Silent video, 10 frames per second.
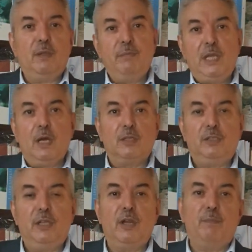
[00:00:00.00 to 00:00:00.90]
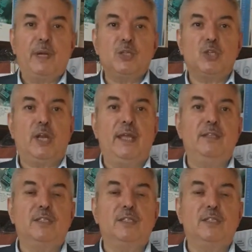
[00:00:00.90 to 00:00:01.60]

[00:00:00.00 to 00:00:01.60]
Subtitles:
the mean arterial pressure and